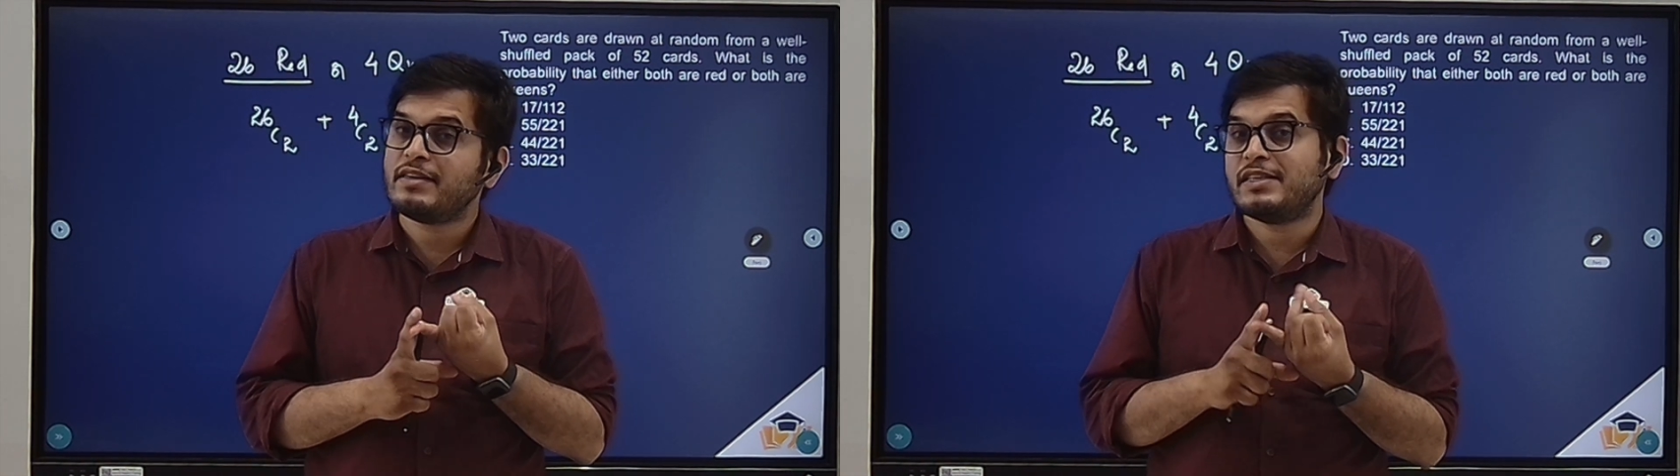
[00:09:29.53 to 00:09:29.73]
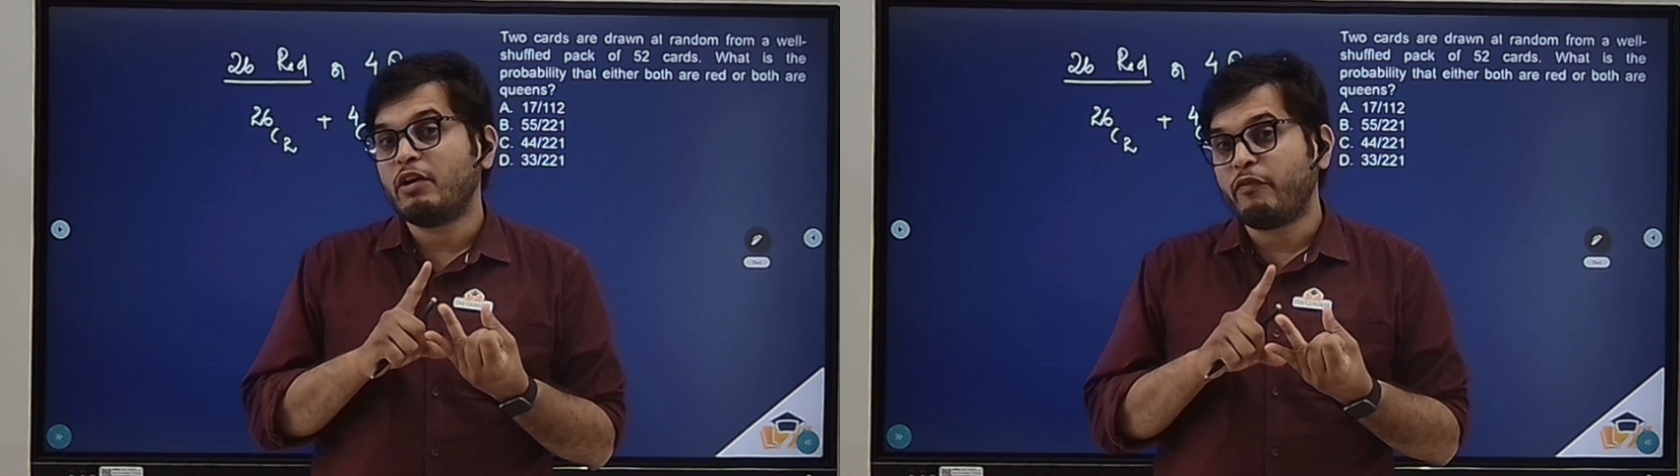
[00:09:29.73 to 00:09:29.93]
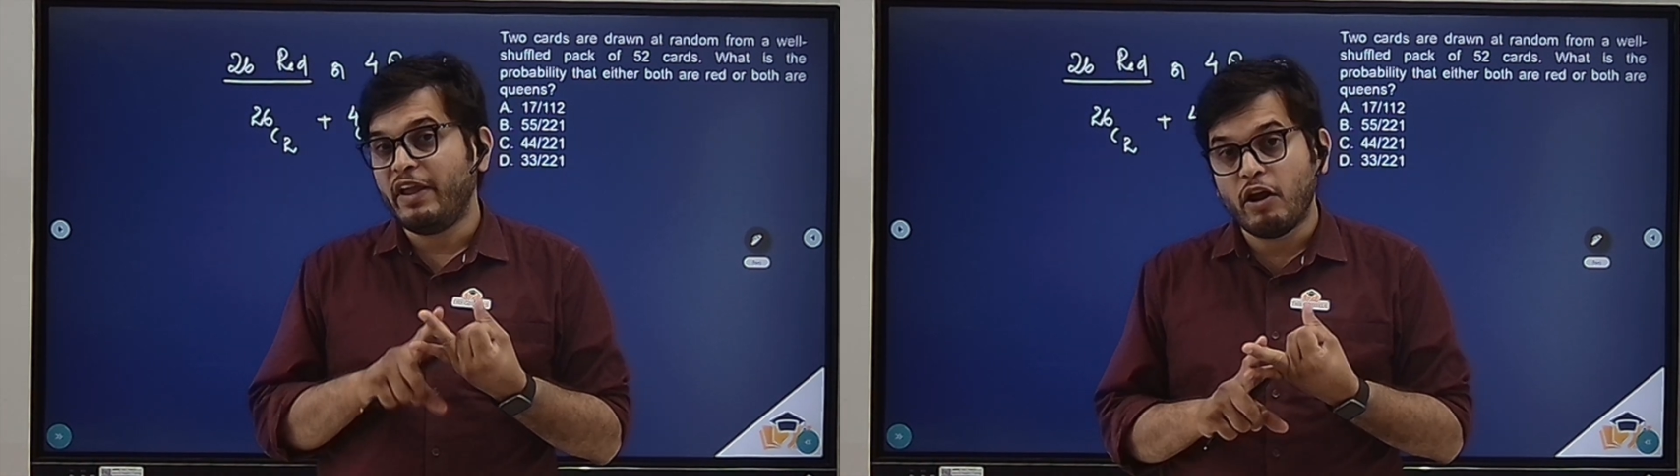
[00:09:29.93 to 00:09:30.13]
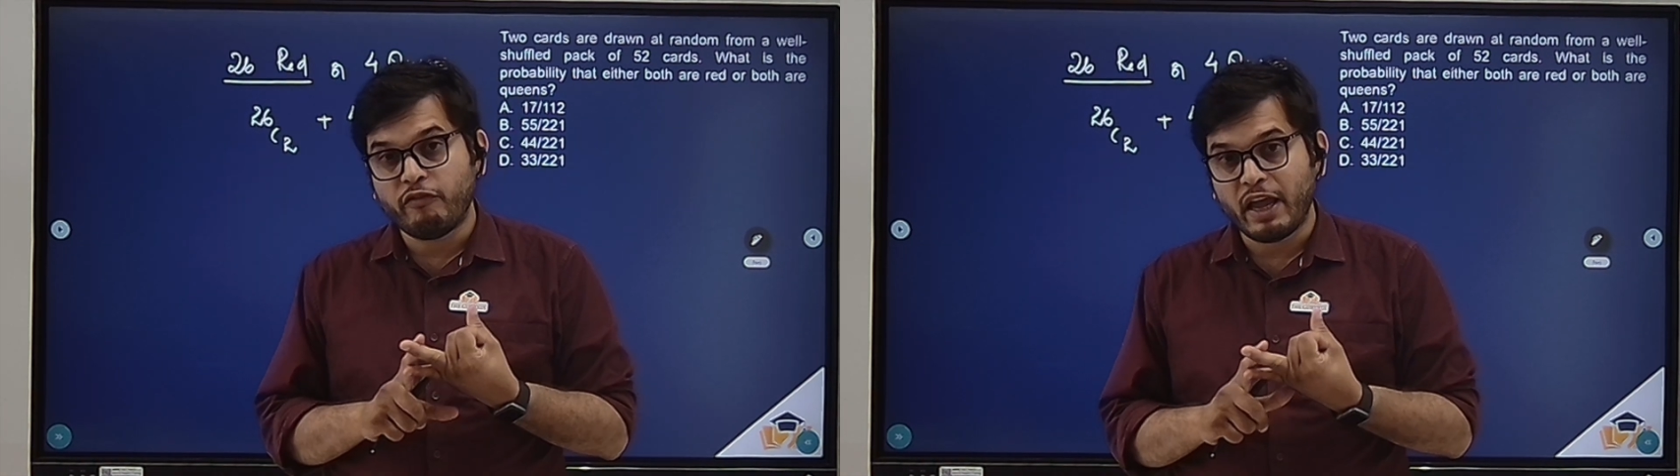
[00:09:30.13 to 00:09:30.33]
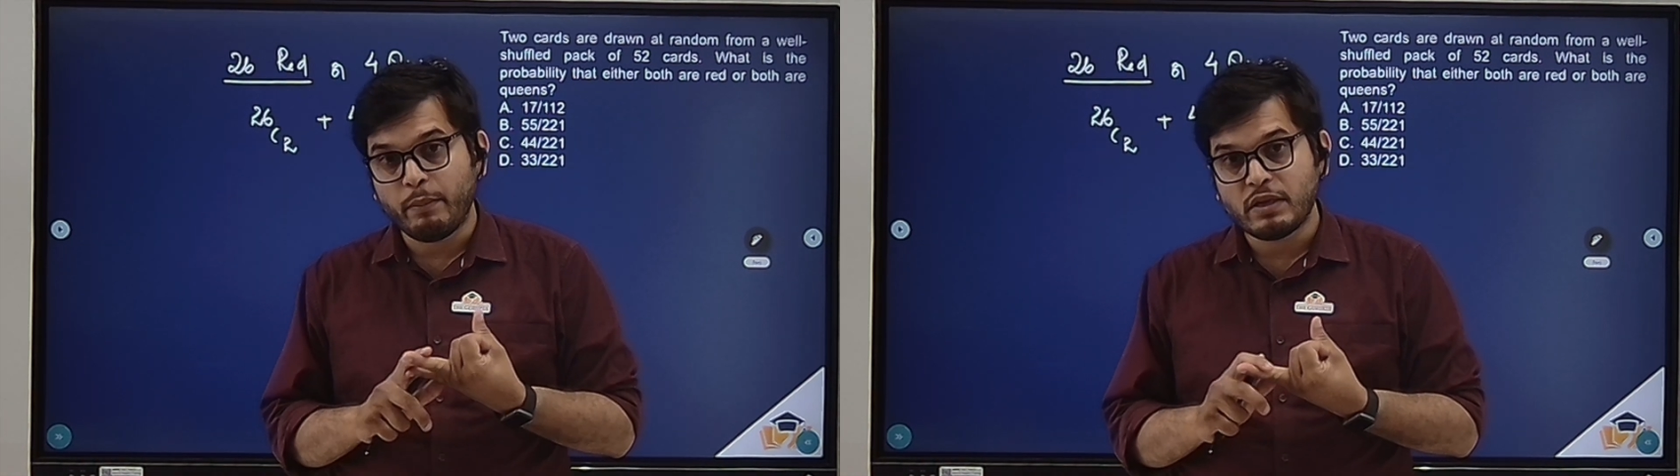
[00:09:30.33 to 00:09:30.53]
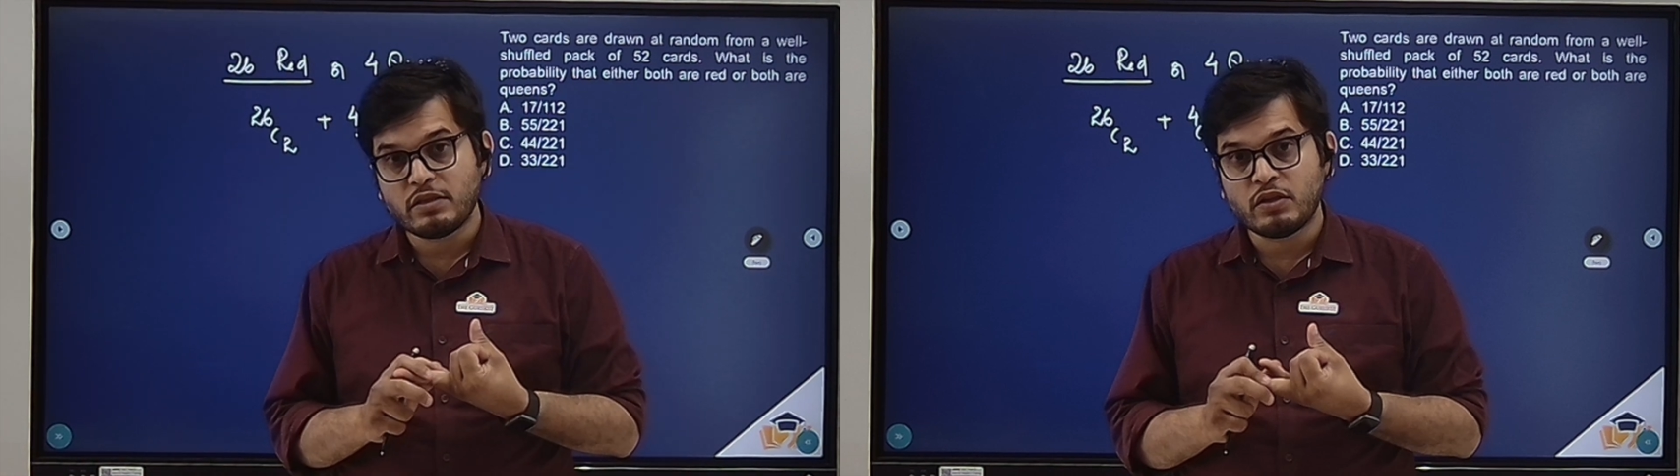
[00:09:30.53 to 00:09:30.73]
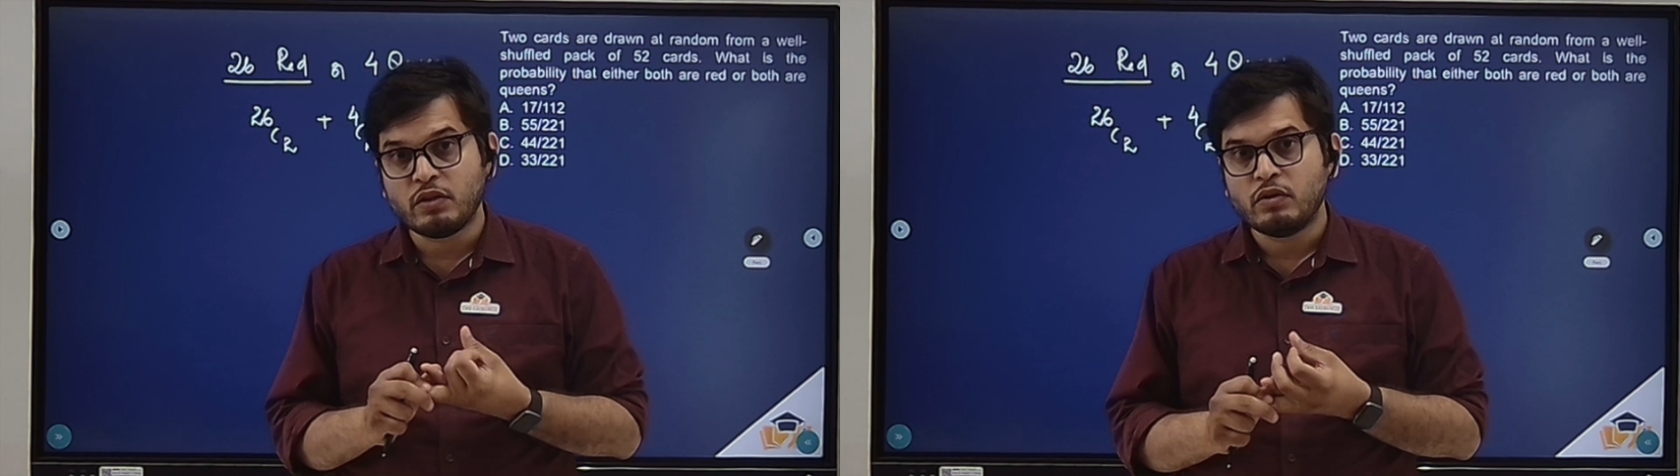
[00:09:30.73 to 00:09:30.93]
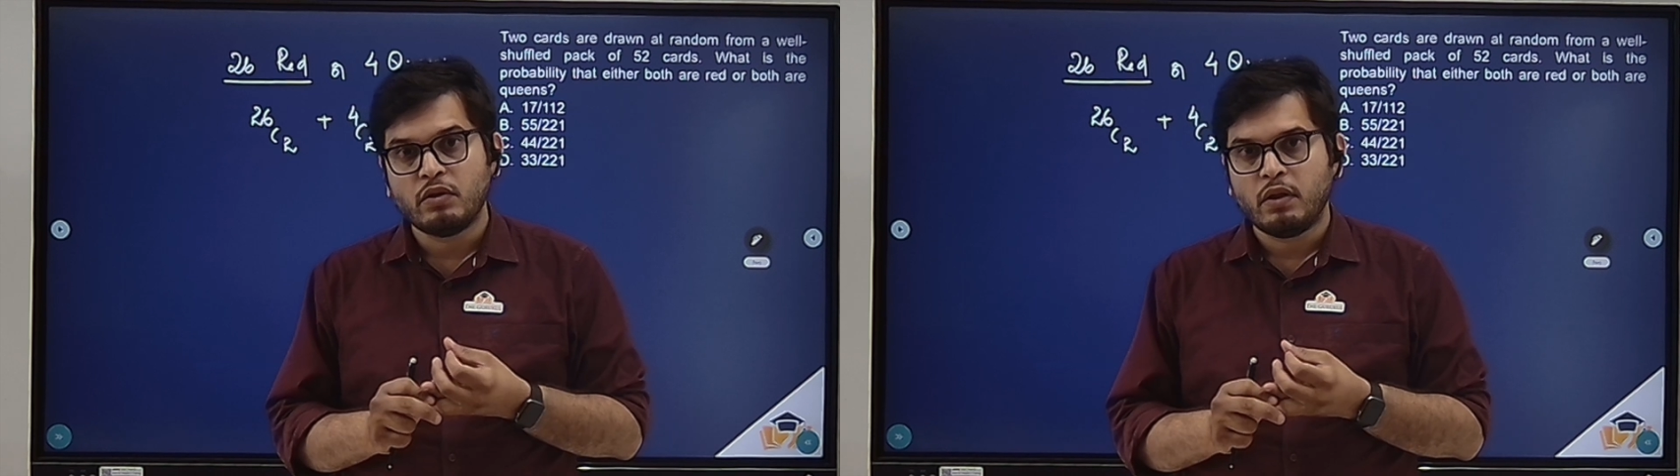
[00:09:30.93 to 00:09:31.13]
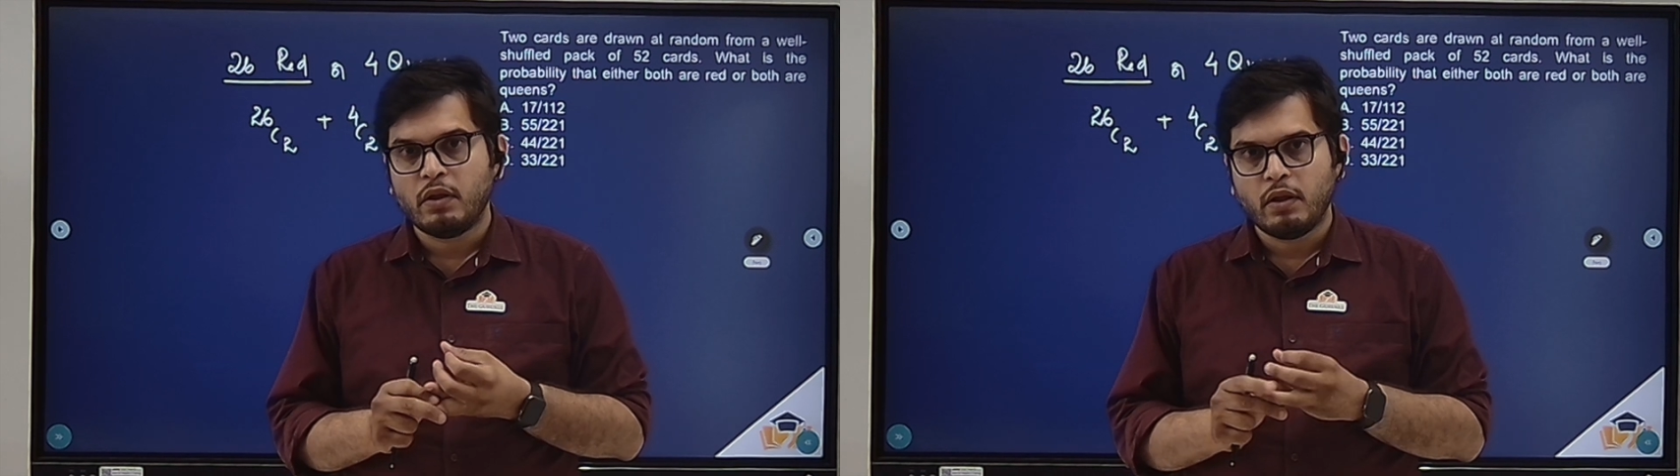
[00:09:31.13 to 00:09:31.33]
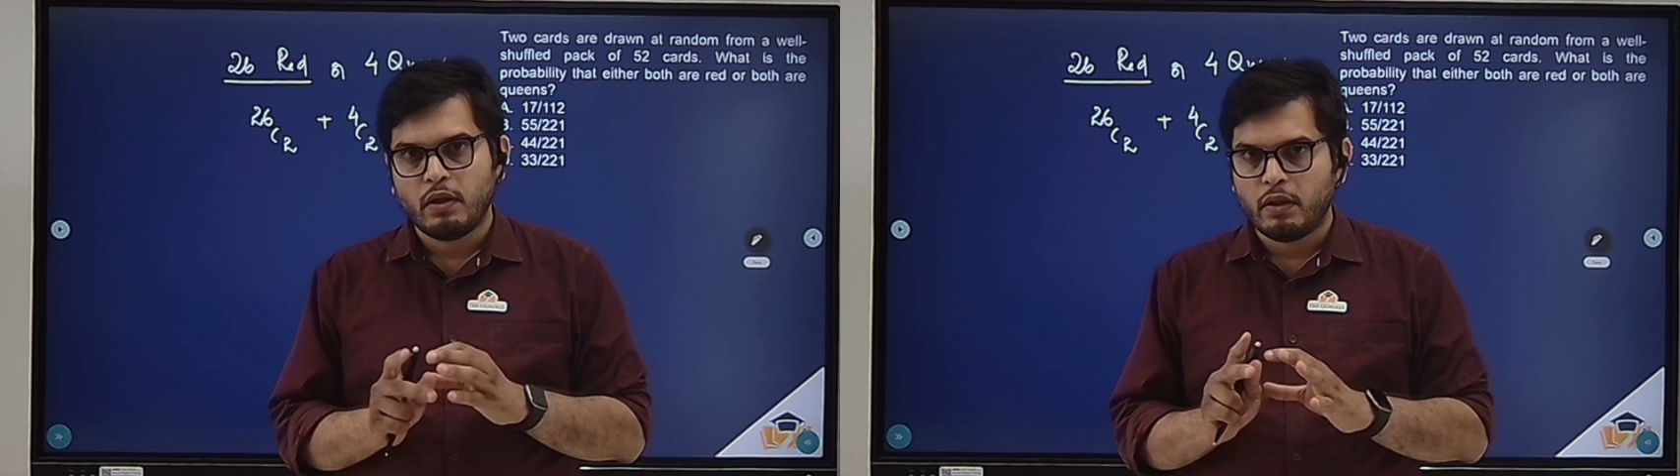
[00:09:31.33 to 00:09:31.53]
and queen of diamonds,
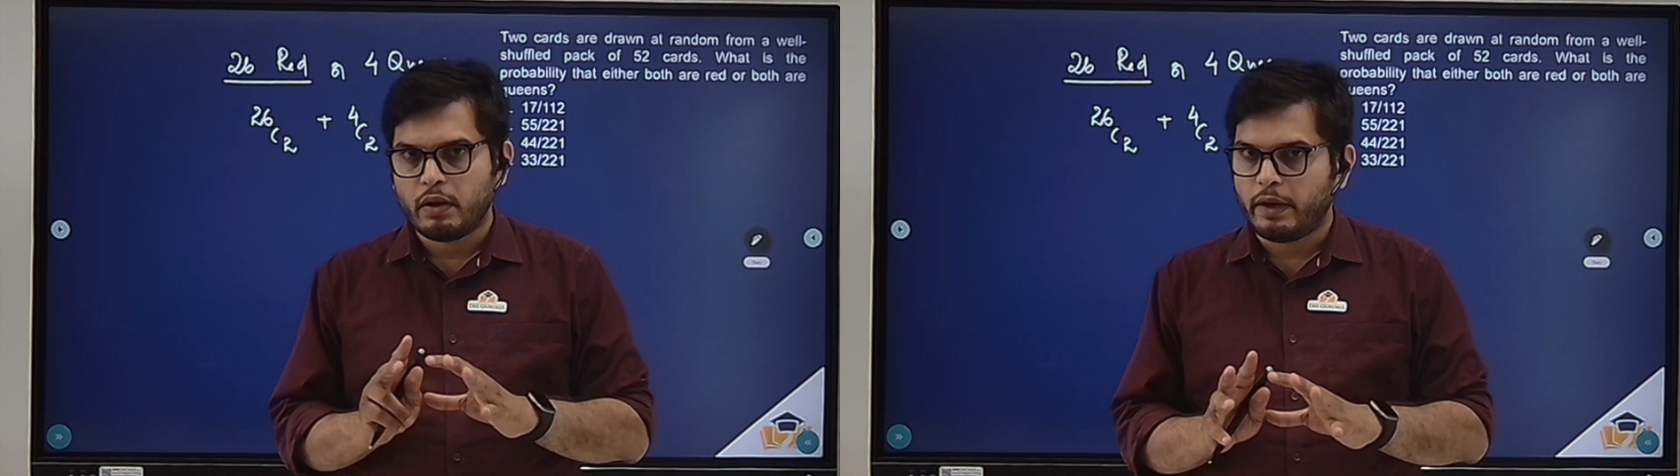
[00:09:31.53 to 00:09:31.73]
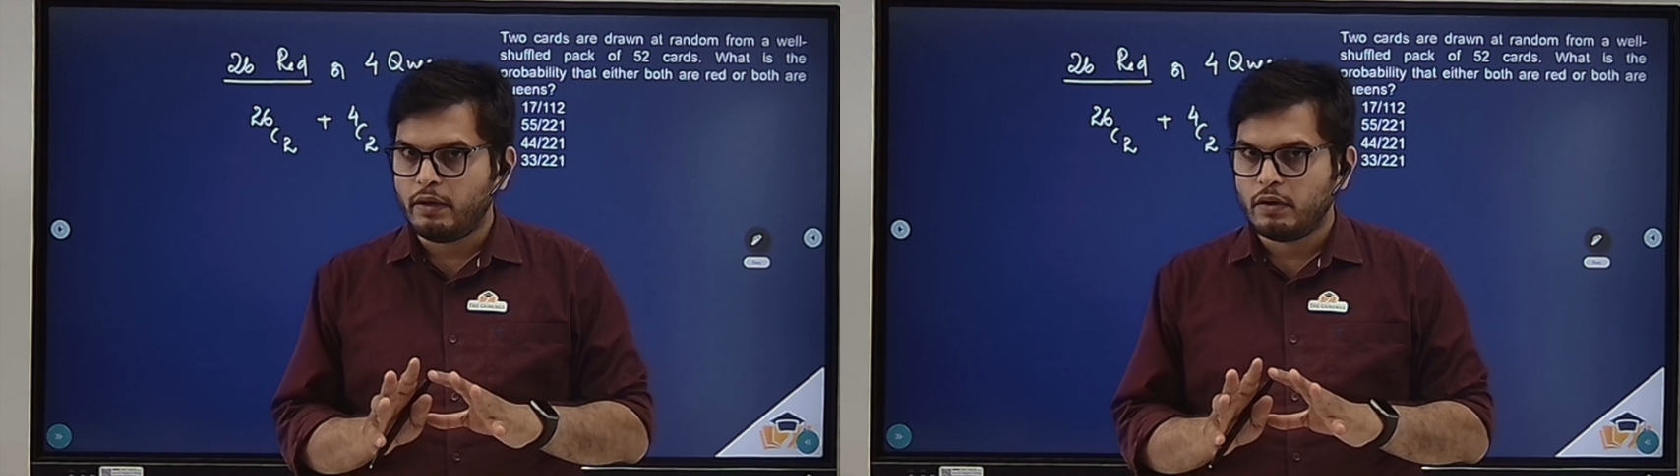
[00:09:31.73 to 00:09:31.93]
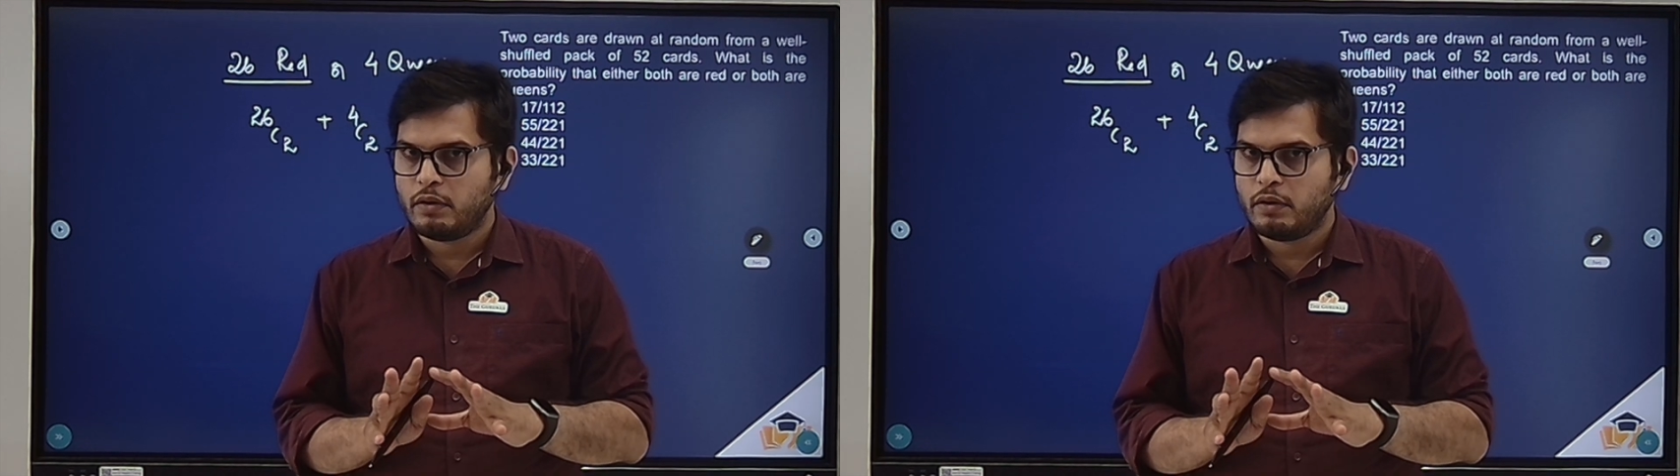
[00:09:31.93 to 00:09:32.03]
right?